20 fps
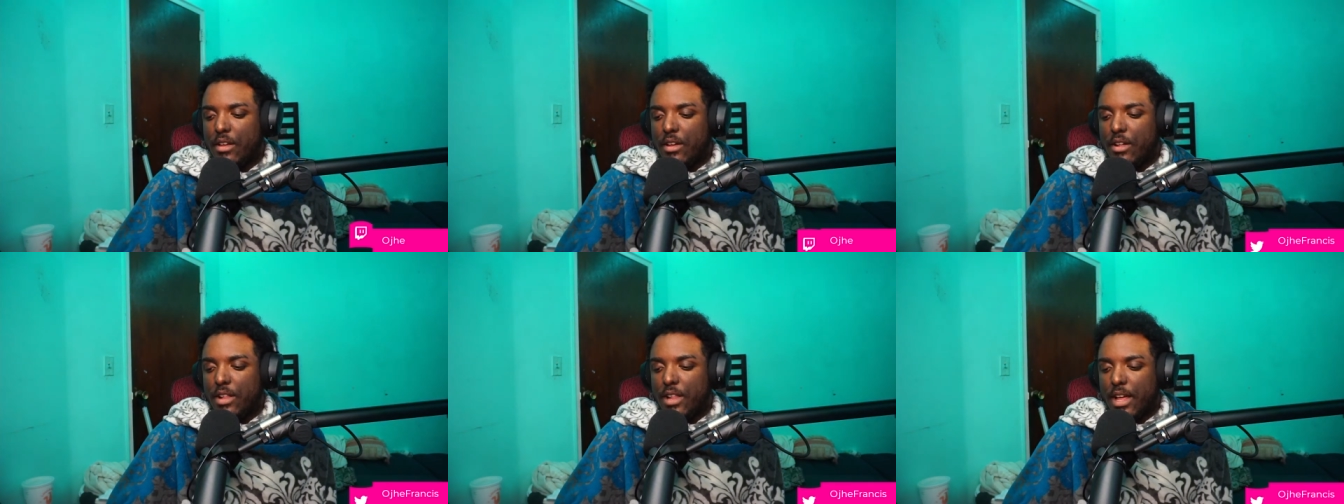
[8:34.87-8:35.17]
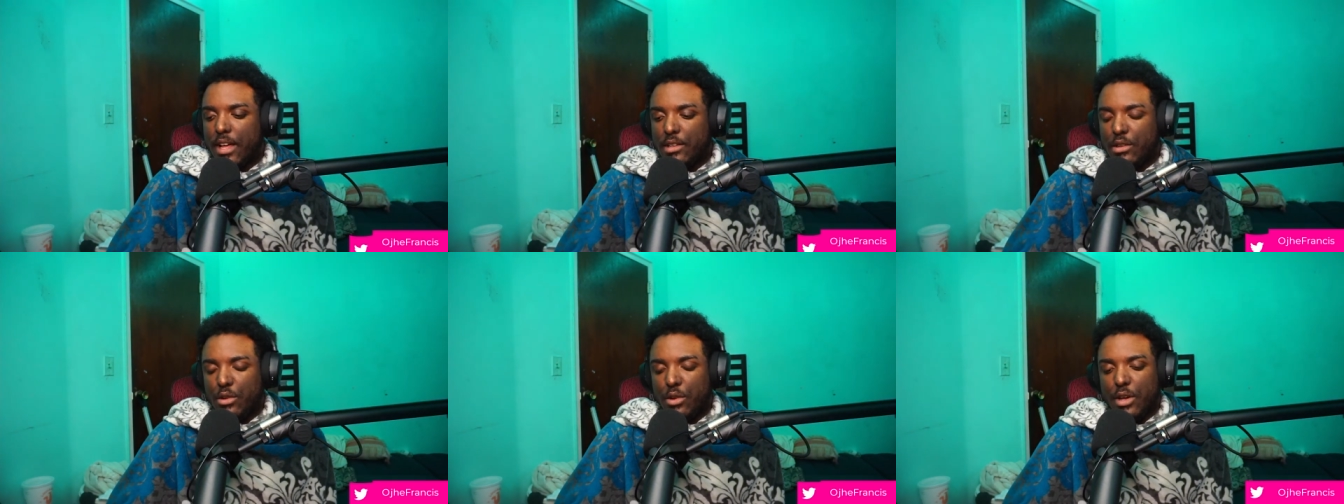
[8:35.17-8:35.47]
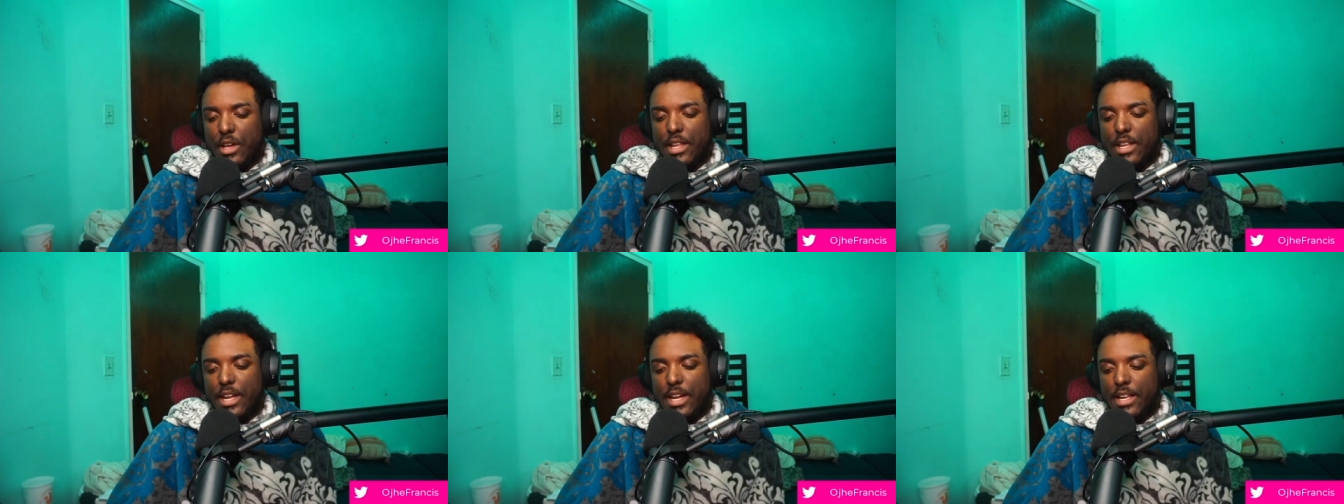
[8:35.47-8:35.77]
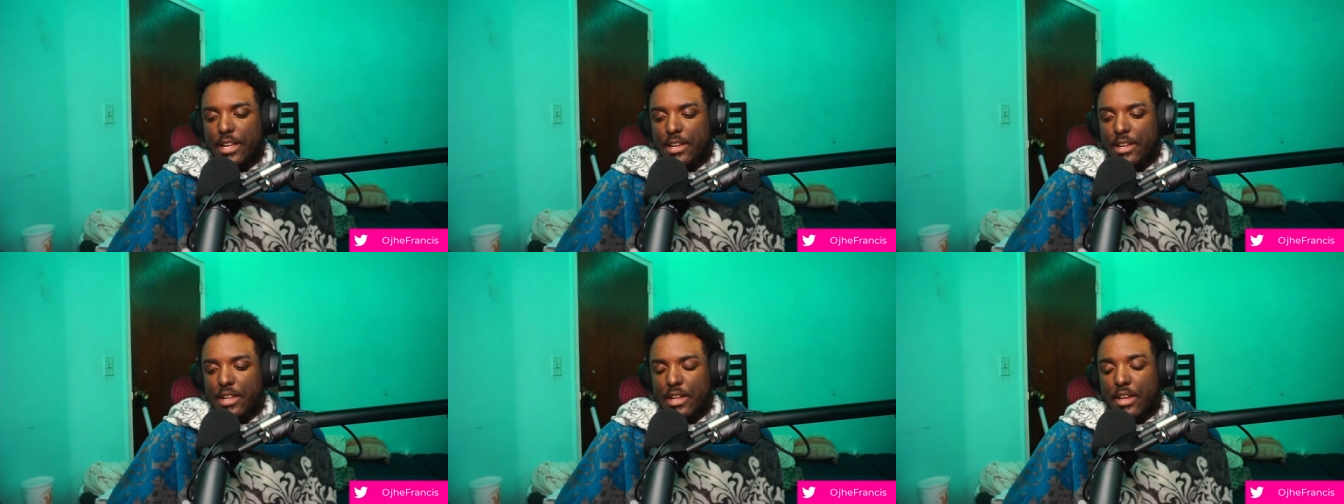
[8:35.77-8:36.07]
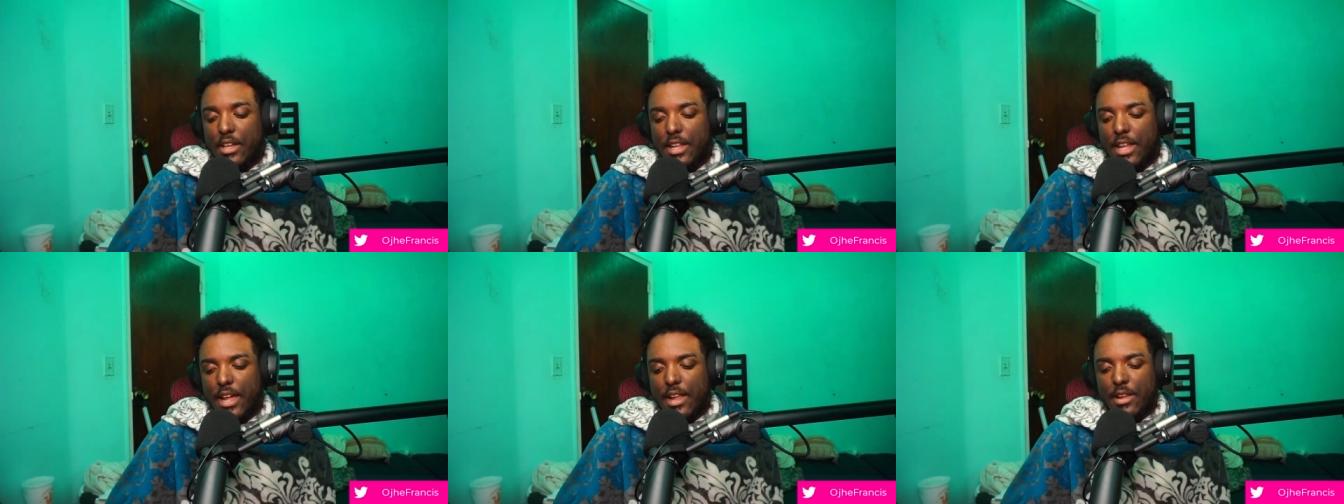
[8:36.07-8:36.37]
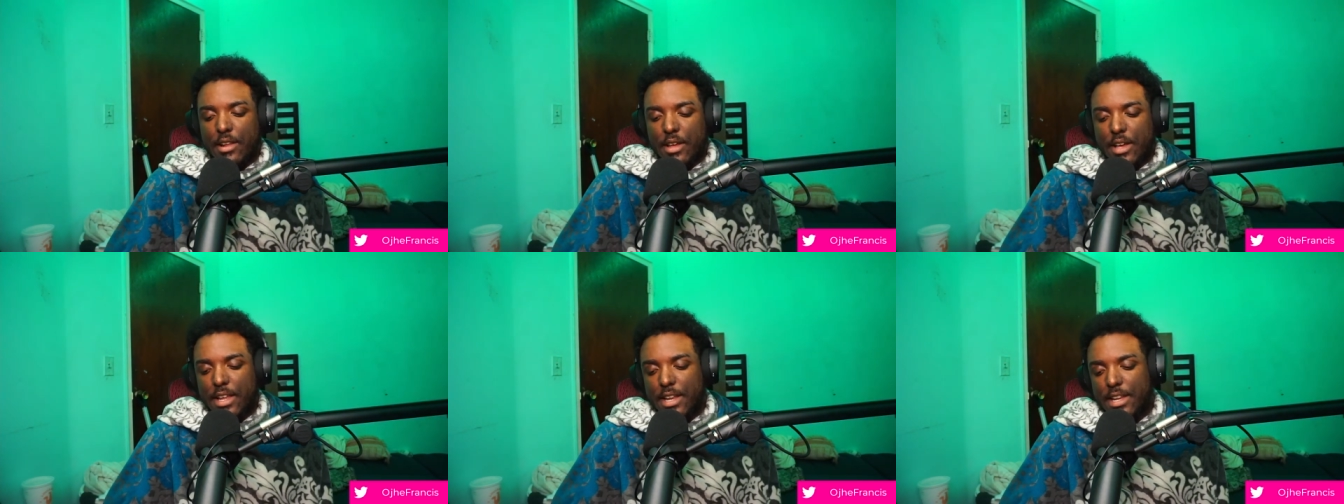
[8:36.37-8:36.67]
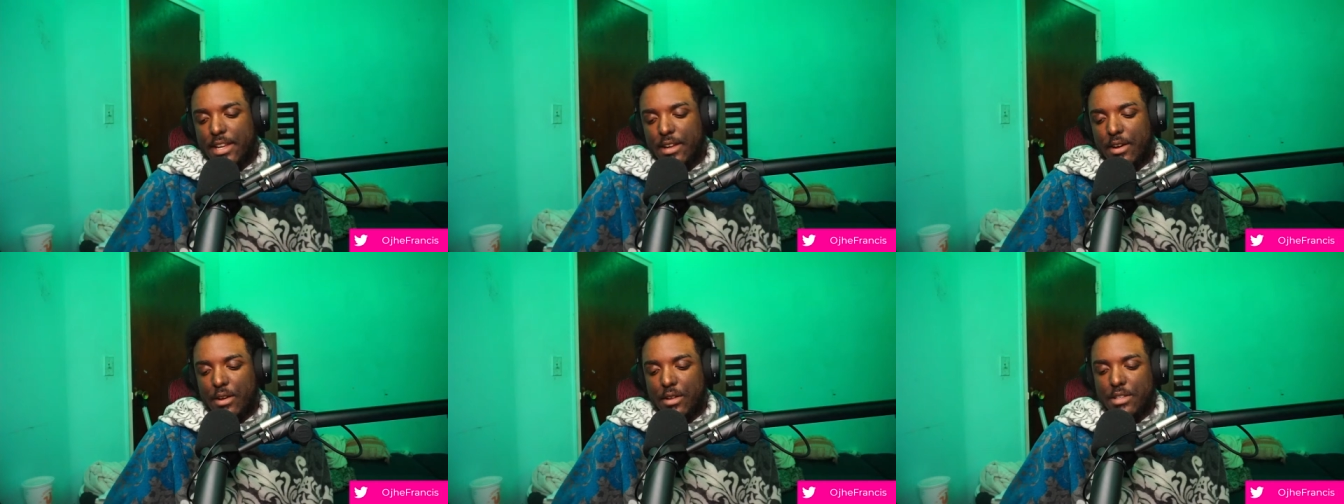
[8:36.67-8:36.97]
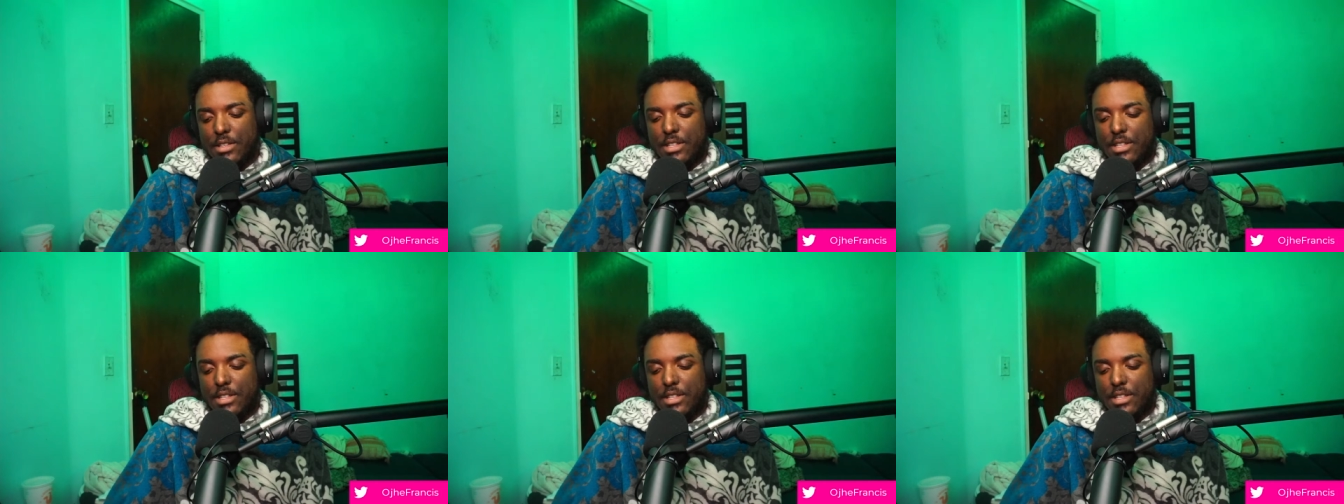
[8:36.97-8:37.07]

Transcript: like looking at looking at looking at all